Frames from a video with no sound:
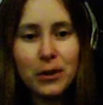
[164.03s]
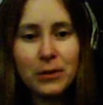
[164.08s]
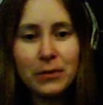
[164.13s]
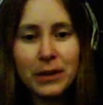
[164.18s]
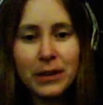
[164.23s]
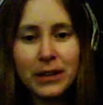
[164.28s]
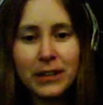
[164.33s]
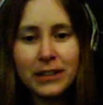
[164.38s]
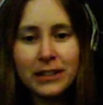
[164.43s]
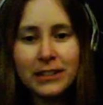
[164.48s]

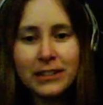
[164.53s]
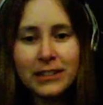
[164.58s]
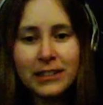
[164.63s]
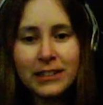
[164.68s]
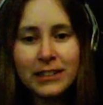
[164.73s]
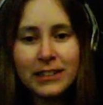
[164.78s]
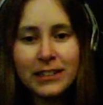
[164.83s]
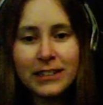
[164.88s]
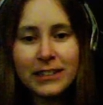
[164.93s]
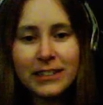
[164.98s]
but
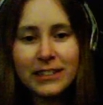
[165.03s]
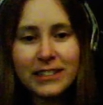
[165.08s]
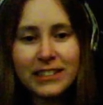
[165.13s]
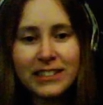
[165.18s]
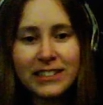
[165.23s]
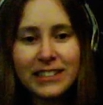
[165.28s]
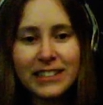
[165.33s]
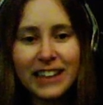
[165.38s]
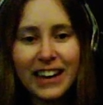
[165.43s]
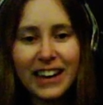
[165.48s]

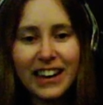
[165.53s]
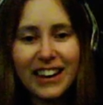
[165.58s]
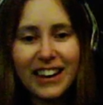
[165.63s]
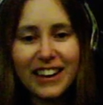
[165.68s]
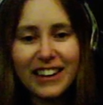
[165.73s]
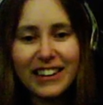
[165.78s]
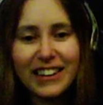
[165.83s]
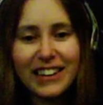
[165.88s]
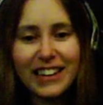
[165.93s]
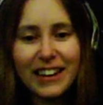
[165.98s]
yeah, I
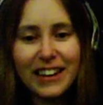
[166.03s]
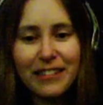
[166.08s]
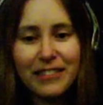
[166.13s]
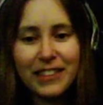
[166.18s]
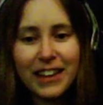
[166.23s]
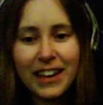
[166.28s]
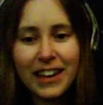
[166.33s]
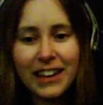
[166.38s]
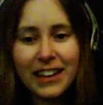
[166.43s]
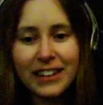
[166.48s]
already have
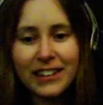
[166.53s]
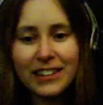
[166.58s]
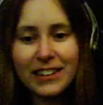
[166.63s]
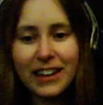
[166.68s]
that.